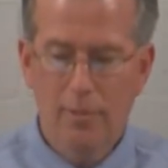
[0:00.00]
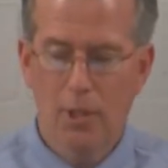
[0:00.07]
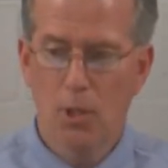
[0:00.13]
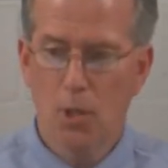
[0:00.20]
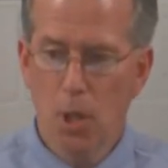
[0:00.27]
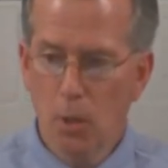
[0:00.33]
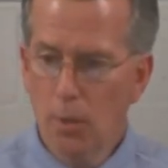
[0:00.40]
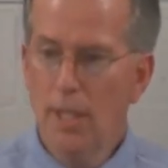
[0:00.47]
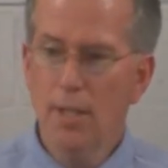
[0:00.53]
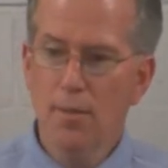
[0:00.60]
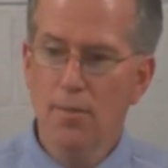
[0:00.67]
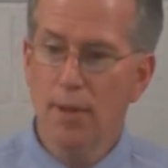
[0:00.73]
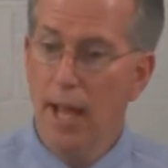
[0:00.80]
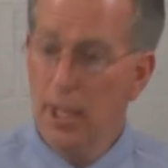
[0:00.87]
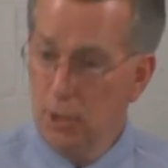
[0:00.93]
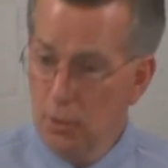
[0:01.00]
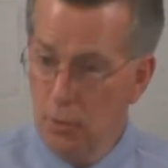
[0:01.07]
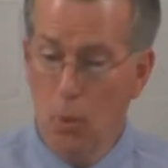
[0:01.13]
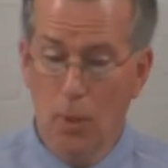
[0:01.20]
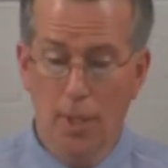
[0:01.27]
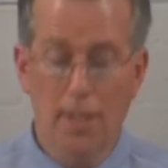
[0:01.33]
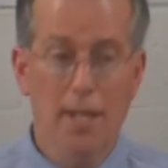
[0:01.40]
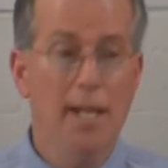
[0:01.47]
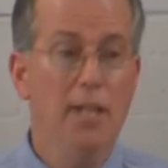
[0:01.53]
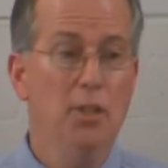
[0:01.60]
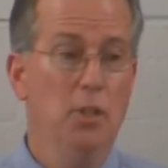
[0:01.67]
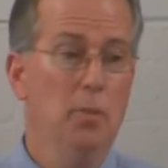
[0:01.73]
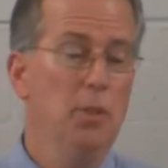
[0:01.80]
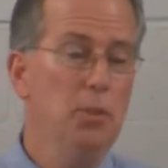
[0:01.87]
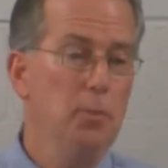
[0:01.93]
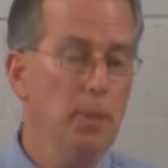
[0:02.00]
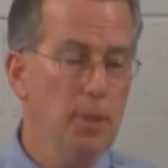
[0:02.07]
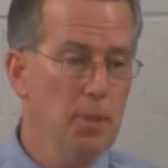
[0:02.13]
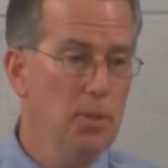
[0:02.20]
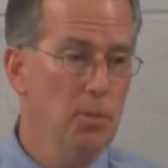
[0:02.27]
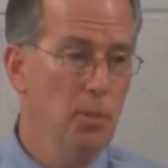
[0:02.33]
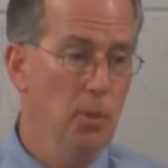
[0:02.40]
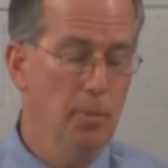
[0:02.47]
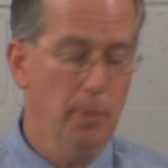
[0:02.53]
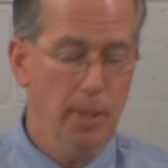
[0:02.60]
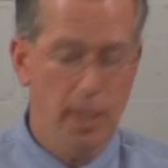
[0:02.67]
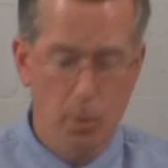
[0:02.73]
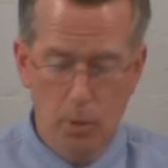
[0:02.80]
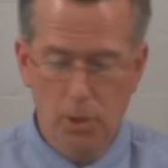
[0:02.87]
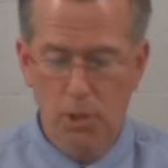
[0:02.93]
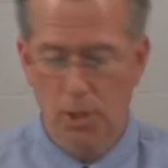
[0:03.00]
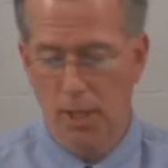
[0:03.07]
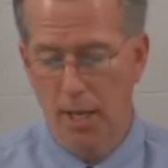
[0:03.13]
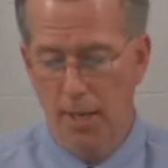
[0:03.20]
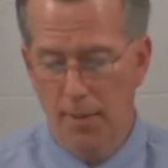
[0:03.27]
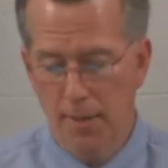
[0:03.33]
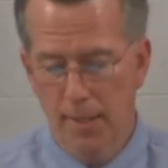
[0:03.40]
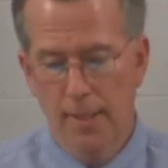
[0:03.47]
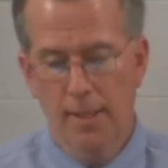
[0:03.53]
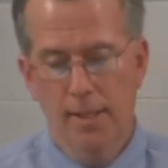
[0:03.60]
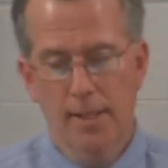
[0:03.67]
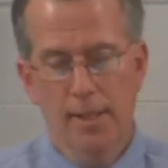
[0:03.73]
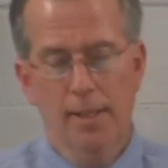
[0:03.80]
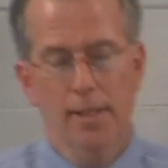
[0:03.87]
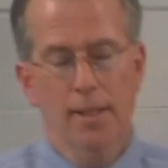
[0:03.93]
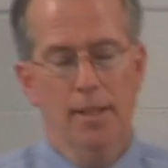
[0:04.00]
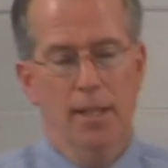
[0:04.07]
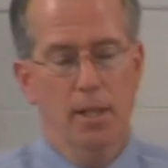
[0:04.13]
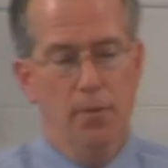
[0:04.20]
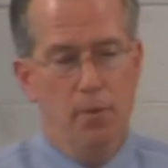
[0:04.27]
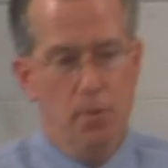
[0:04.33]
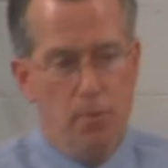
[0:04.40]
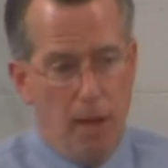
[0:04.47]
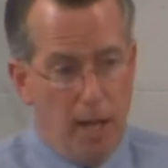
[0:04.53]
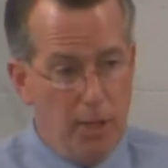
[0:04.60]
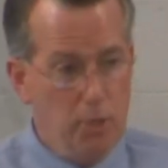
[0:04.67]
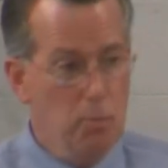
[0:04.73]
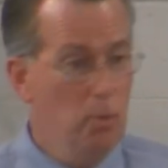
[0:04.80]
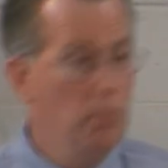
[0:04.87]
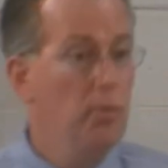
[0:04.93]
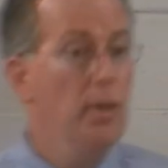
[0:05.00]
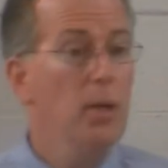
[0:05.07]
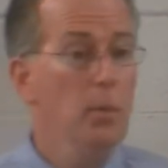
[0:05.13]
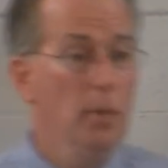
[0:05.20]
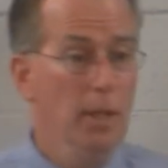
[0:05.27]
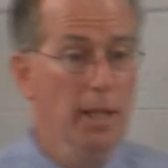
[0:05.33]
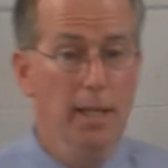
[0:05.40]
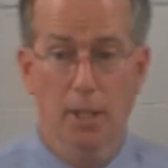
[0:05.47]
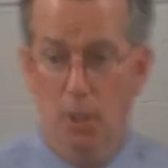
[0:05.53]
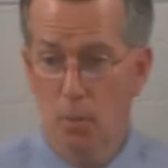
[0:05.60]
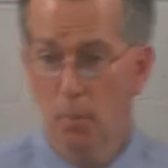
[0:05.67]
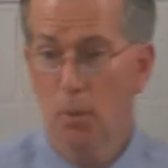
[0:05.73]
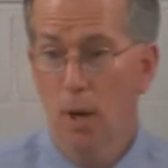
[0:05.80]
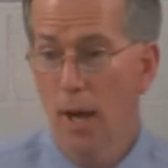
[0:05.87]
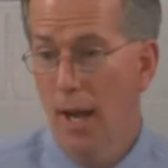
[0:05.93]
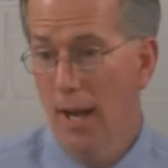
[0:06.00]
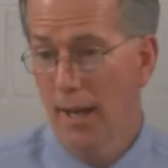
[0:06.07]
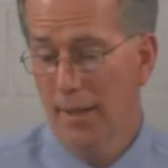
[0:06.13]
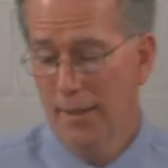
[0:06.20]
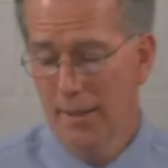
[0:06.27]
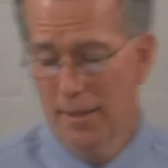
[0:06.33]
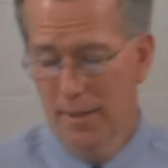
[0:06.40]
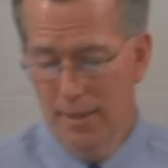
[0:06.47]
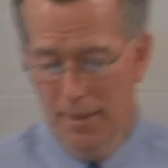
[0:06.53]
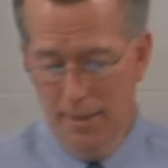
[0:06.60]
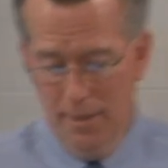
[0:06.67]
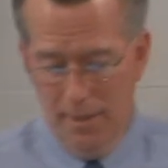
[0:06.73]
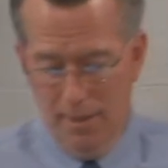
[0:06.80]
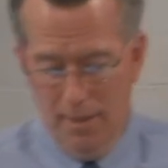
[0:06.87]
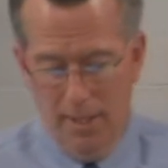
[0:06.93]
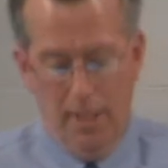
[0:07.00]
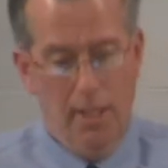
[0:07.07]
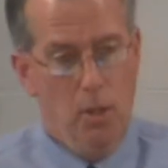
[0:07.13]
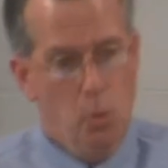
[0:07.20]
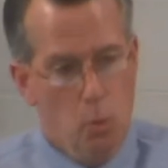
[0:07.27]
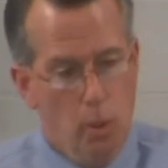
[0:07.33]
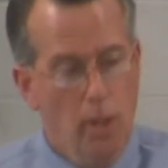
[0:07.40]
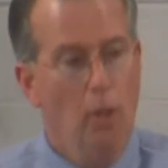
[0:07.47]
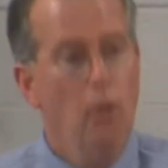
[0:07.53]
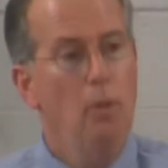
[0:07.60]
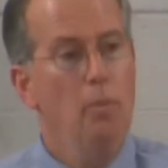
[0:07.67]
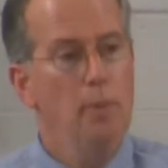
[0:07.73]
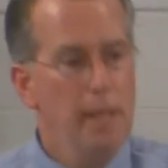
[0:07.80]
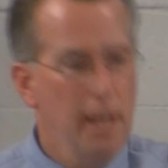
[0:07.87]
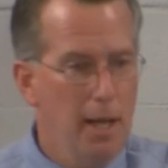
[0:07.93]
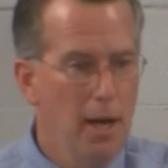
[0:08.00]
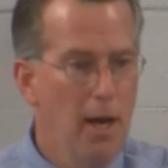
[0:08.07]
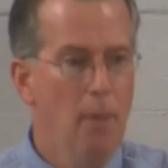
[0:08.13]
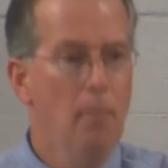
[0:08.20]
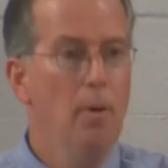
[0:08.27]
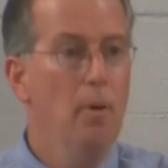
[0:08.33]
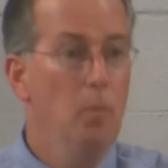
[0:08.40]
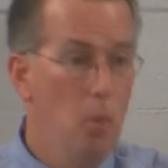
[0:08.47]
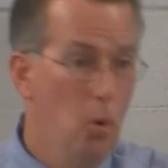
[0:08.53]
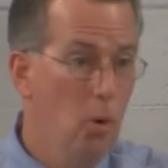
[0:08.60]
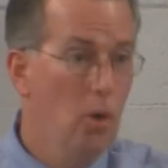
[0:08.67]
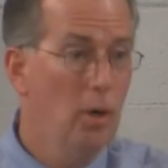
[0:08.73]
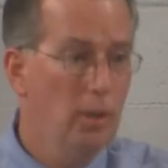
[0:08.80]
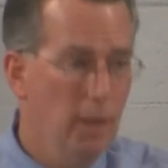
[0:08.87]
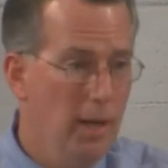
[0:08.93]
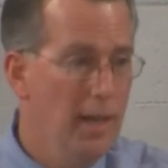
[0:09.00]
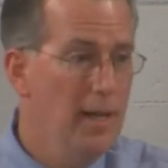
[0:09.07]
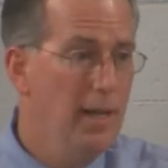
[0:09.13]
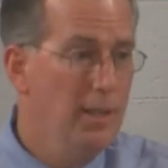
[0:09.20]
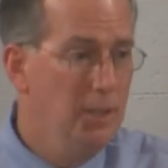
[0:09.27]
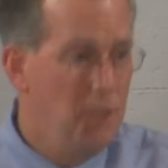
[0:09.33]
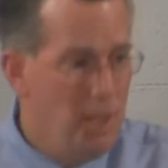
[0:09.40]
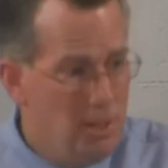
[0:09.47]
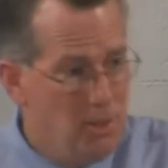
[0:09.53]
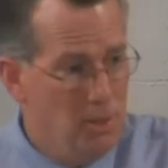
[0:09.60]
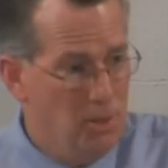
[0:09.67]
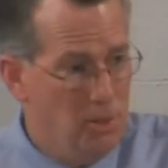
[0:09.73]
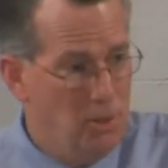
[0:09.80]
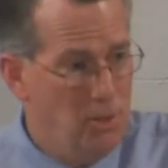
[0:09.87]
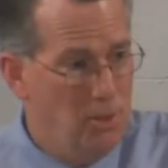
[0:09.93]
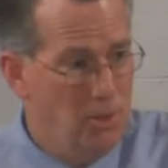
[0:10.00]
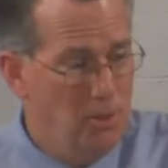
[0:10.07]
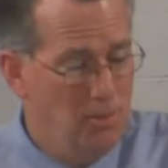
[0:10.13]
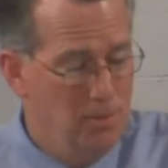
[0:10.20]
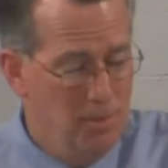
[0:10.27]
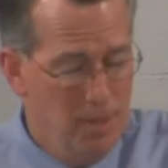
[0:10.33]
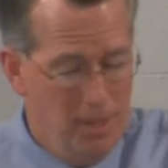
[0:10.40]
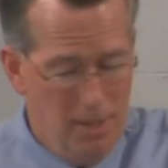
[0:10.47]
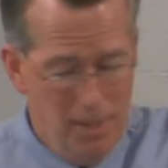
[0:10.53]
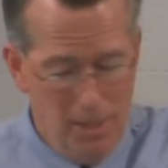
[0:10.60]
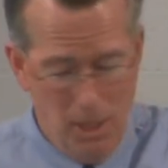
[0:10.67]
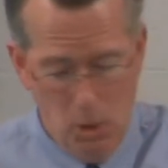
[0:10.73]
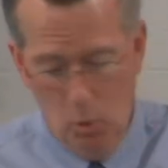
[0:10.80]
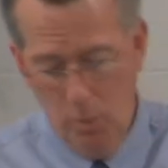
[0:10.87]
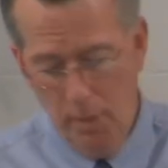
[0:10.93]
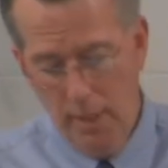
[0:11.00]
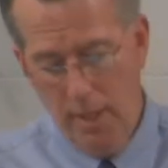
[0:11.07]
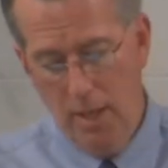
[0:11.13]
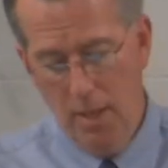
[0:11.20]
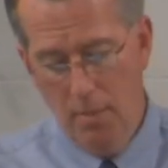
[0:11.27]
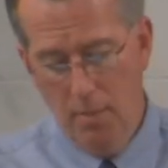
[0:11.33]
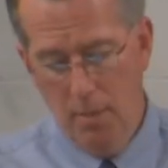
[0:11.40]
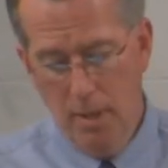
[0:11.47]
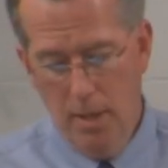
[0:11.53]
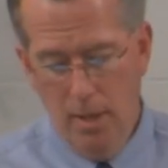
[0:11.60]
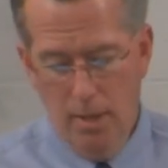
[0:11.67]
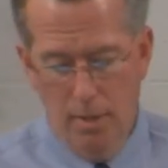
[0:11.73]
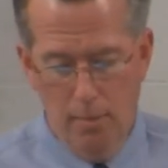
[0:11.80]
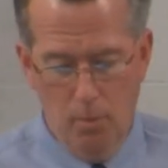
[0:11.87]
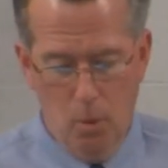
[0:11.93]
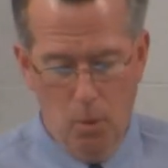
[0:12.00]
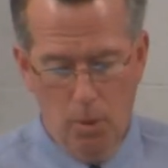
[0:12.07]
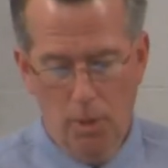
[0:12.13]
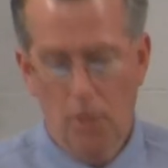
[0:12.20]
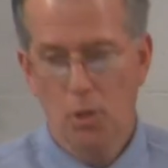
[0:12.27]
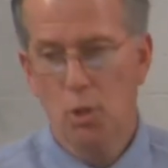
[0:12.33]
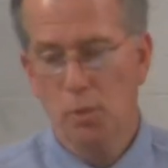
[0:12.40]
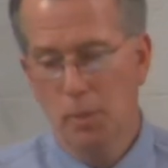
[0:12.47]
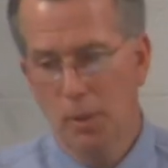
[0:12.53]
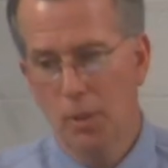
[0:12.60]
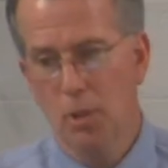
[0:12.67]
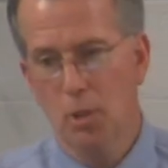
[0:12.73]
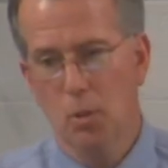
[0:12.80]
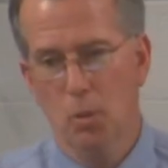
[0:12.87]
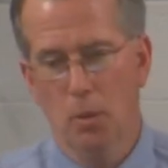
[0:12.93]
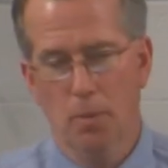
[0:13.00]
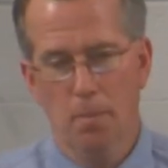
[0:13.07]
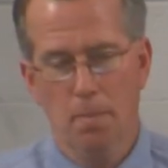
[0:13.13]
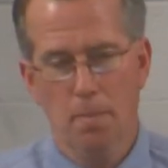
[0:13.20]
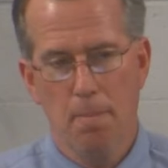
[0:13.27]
You don't need to fast 40 days to be spiritual, but I would say that if you fast more frequently and you pray, that you will become more like Jesus. You will become more spiritual.